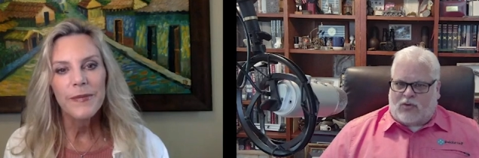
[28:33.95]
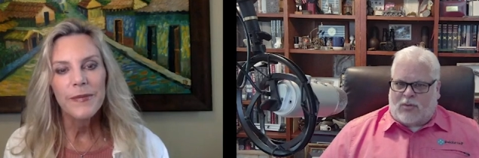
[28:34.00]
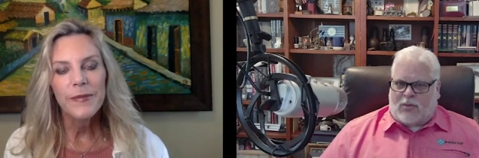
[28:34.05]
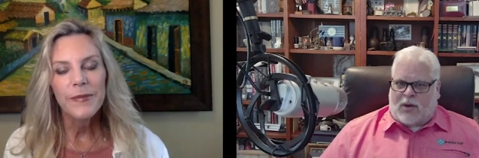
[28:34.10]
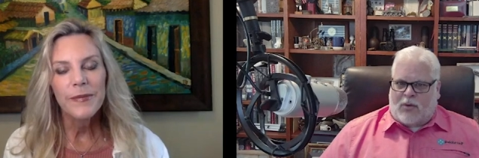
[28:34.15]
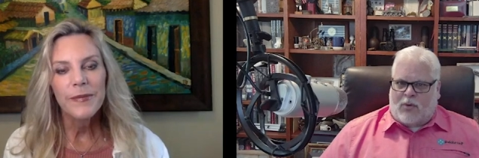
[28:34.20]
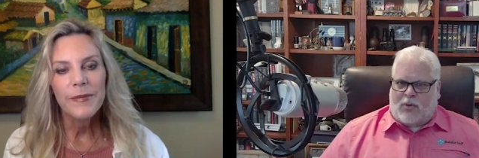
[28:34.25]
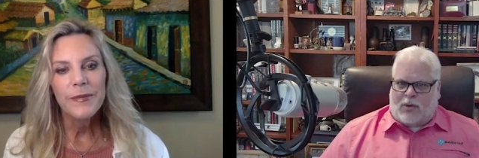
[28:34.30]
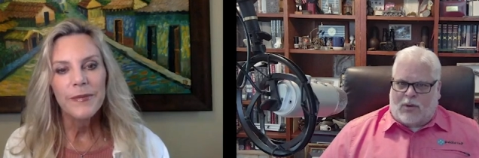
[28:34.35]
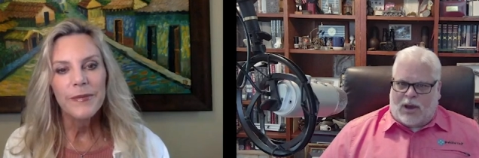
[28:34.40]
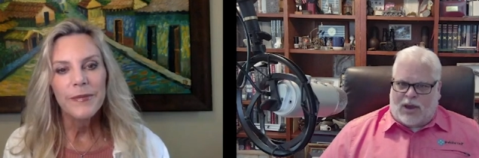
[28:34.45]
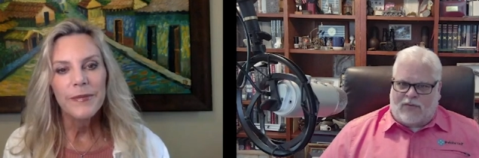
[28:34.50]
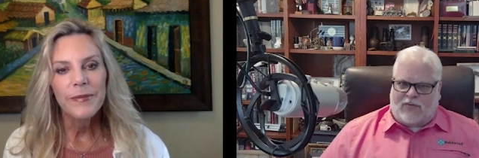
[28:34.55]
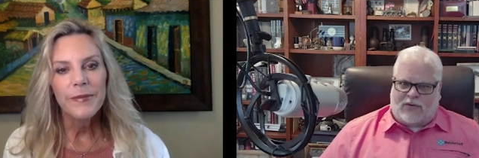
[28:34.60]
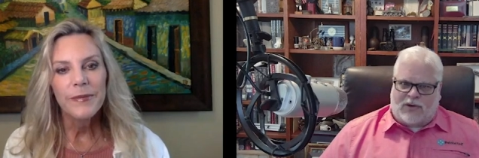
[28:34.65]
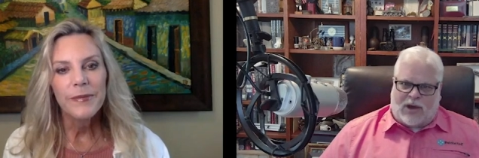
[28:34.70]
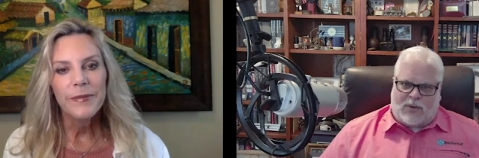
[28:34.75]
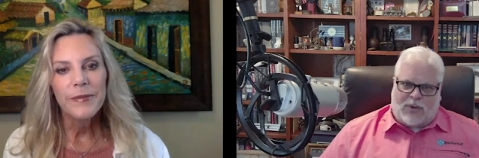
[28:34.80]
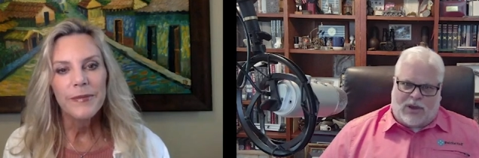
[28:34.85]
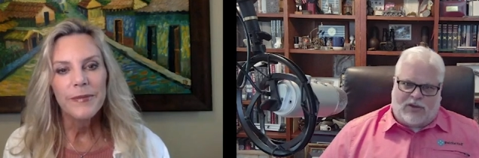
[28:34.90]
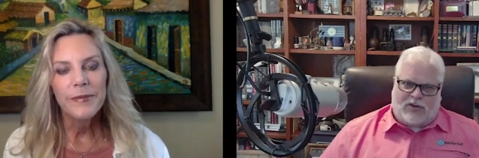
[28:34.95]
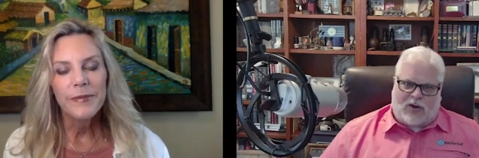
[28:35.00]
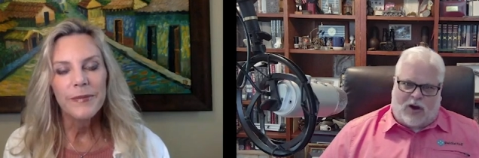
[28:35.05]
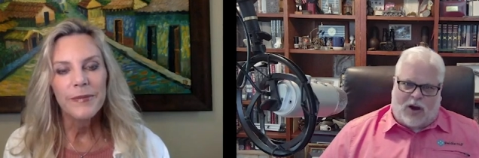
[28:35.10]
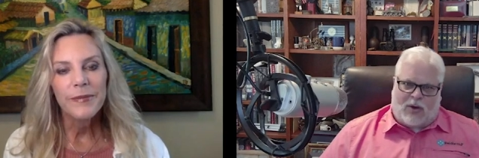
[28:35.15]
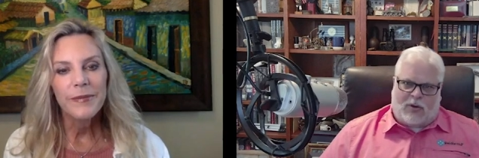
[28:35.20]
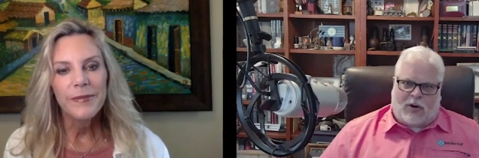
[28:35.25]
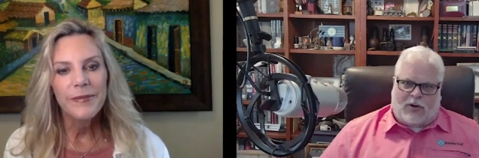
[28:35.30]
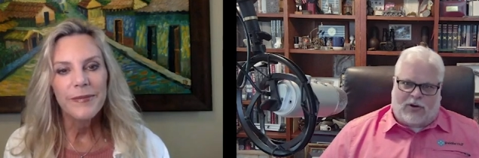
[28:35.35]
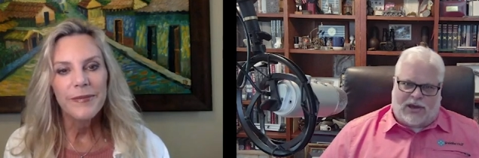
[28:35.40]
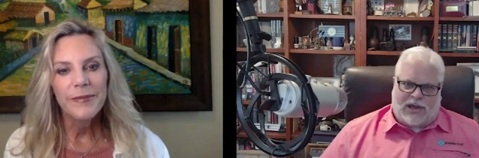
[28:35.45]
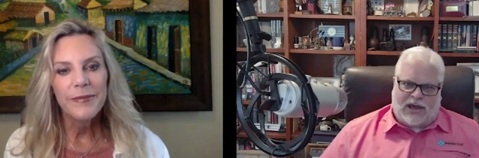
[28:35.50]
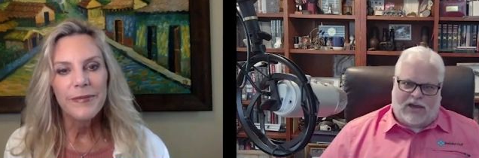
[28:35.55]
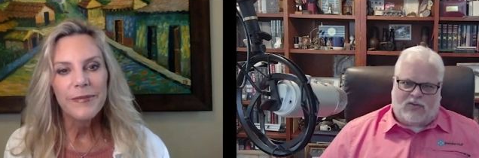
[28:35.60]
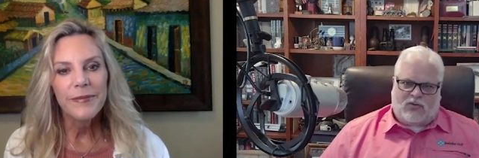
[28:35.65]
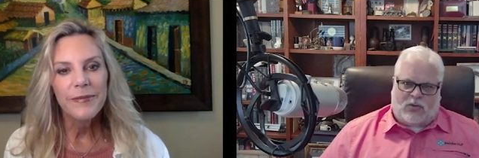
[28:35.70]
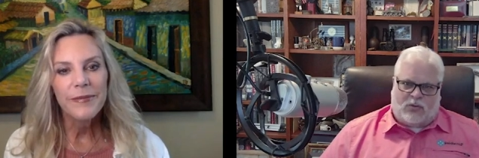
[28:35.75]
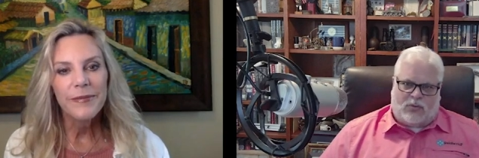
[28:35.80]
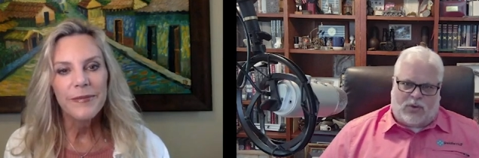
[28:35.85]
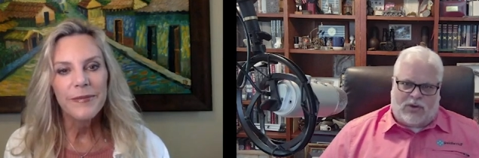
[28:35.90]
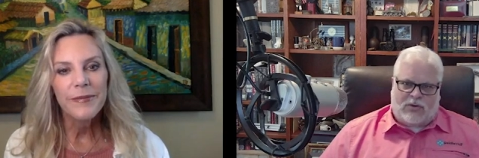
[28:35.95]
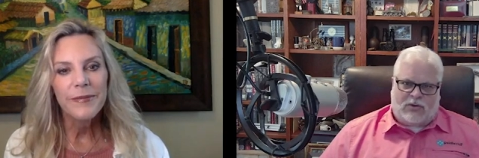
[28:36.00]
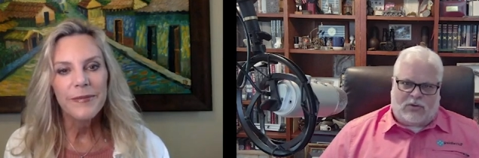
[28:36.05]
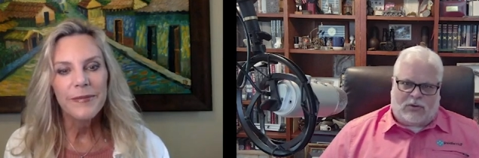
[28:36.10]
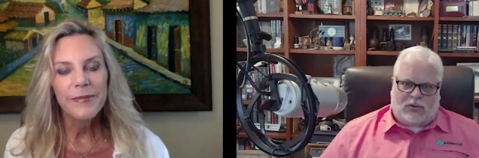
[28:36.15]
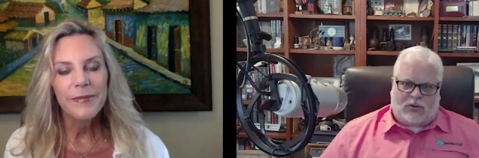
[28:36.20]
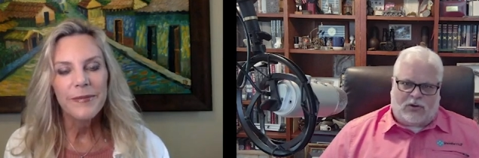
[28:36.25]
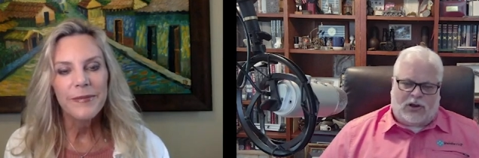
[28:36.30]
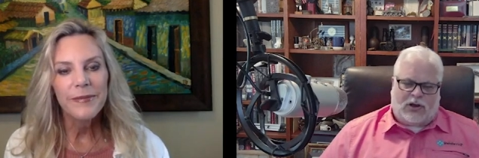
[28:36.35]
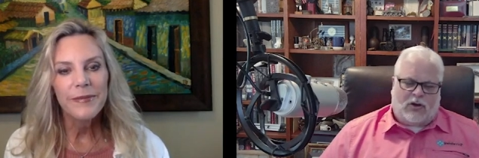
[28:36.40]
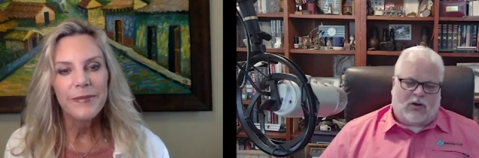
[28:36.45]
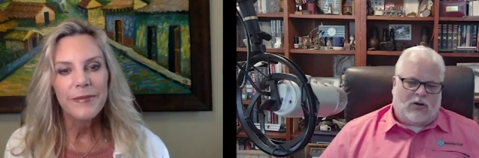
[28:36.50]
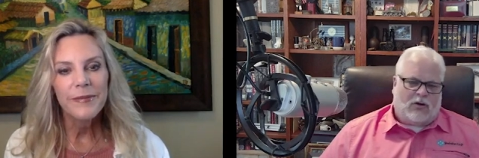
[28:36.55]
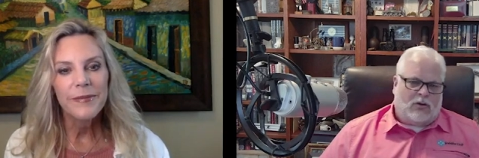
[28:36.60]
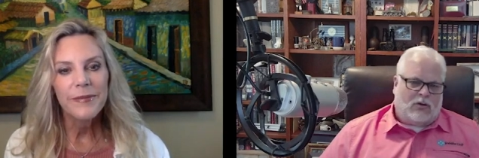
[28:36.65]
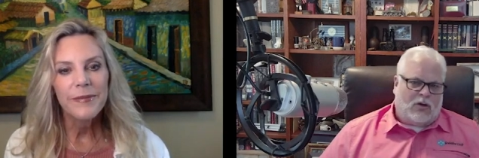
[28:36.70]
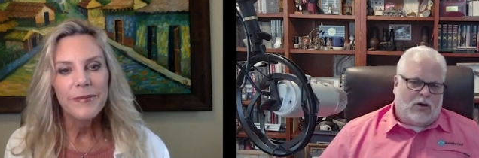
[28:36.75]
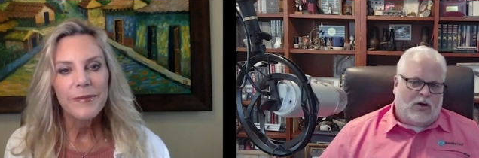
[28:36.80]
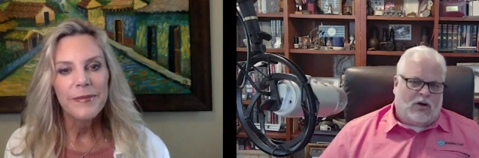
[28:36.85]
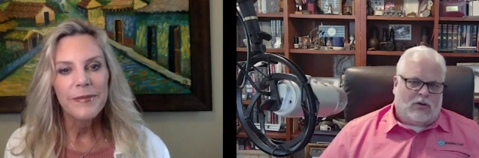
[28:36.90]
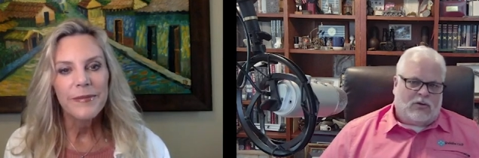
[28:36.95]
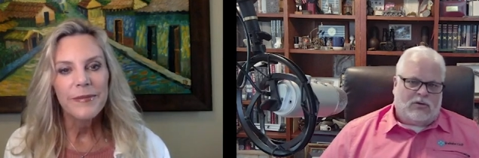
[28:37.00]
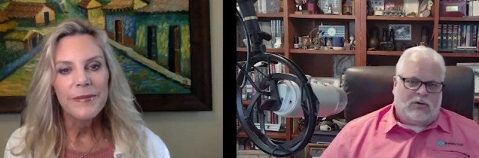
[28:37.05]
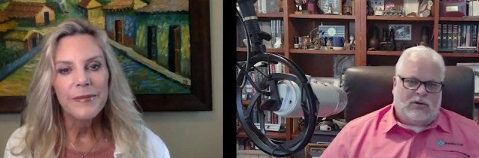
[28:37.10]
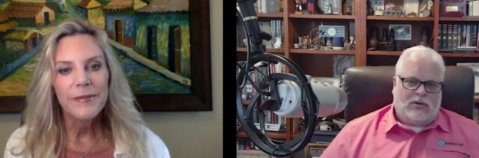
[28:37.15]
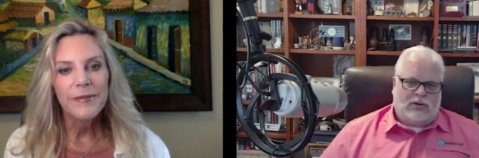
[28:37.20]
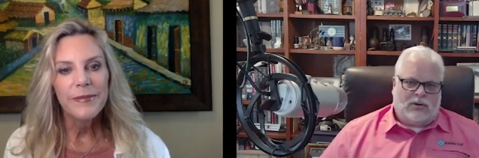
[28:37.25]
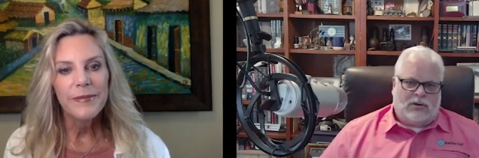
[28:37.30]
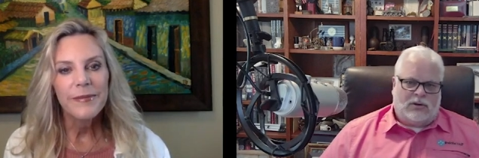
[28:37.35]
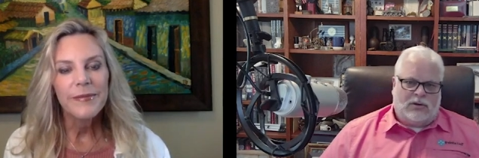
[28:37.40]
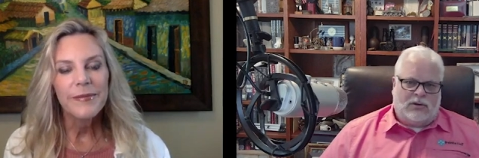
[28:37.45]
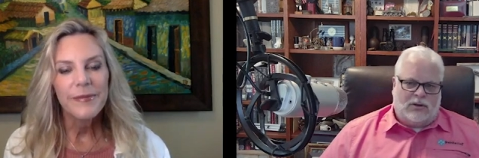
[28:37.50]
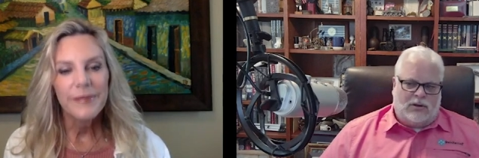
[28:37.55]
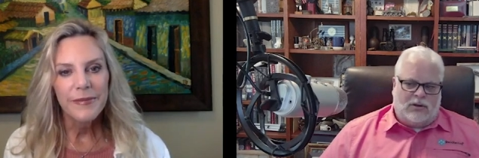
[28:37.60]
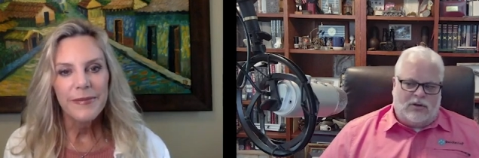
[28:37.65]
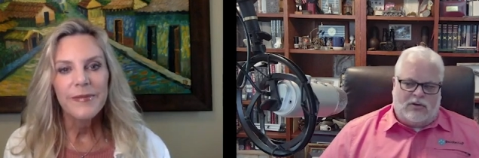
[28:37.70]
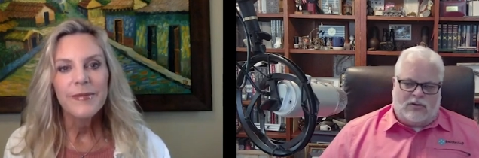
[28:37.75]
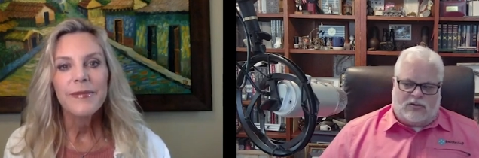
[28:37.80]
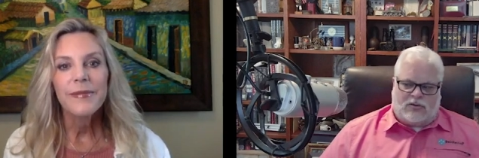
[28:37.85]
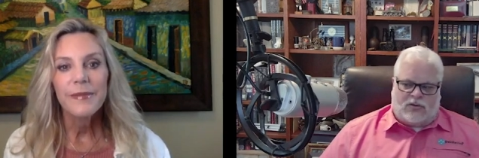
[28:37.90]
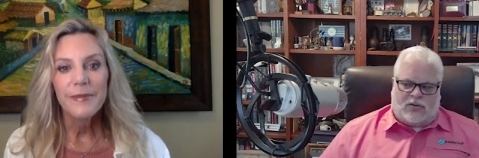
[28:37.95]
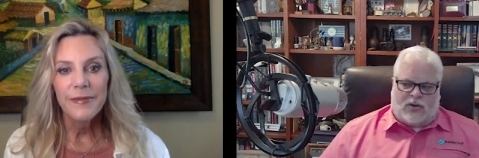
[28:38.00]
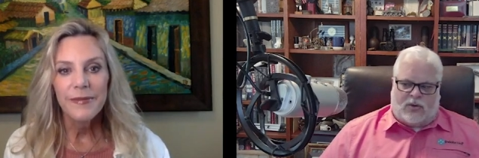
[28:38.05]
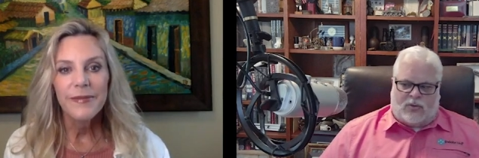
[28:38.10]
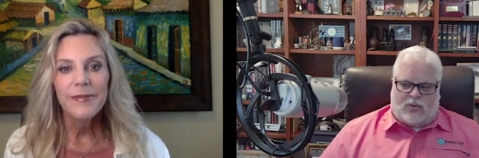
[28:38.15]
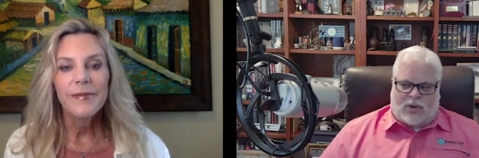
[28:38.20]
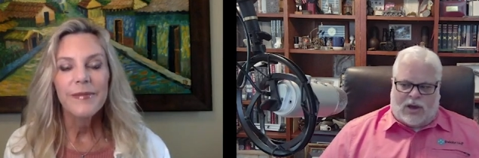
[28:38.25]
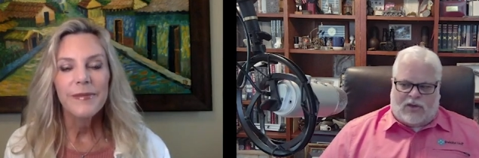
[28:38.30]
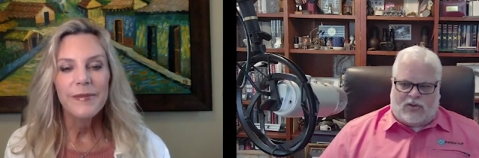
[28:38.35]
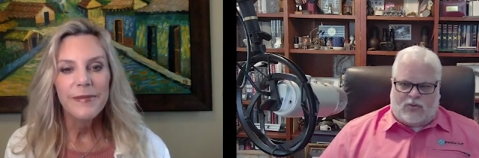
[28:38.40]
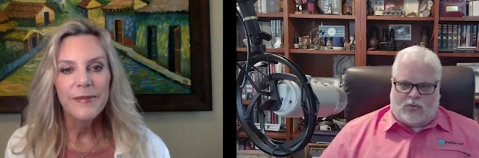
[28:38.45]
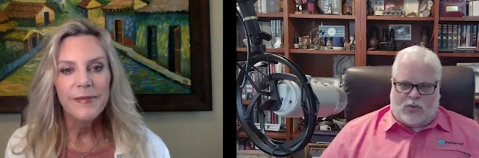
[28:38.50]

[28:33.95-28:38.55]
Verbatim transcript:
Speaker 1: why my wife and I we taught our kids what we were learning all along, so that as